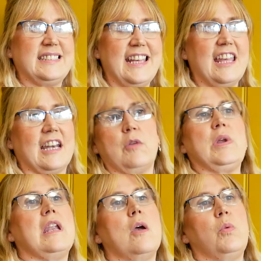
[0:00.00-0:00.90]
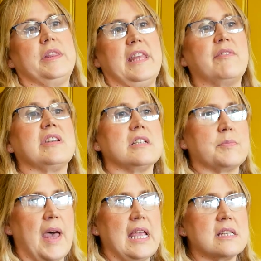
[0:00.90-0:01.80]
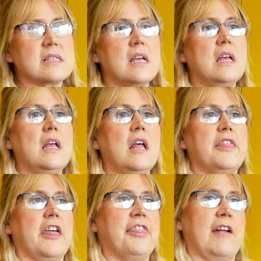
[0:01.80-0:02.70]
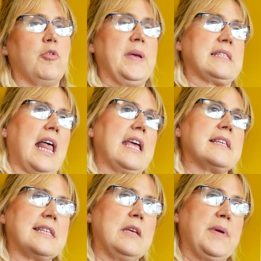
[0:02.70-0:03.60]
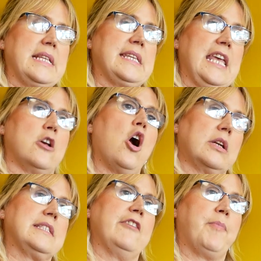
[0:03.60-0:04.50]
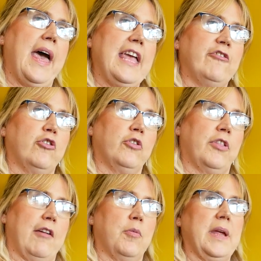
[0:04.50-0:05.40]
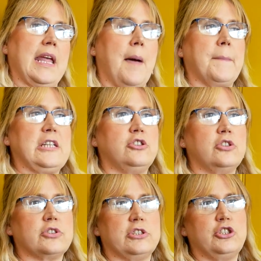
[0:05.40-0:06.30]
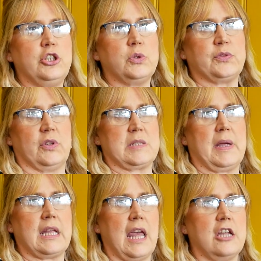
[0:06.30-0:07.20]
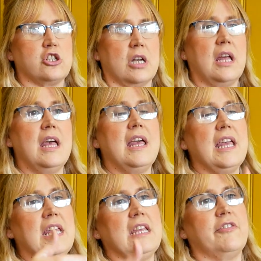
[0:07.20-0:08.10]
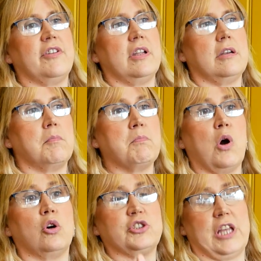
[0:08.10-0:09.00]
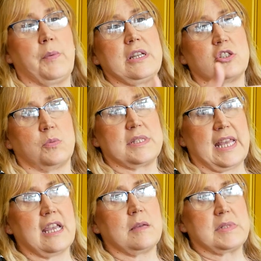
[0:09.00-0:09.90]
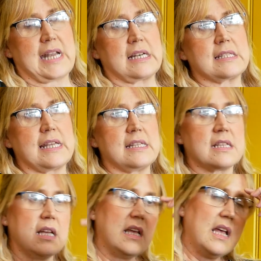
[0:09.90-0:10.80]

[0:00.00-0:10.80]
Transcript: And certainly we know with the evidence base that therapies like CBT, cognitive behavioural therapy, can be just as useful as medication, even more so in some circumstances.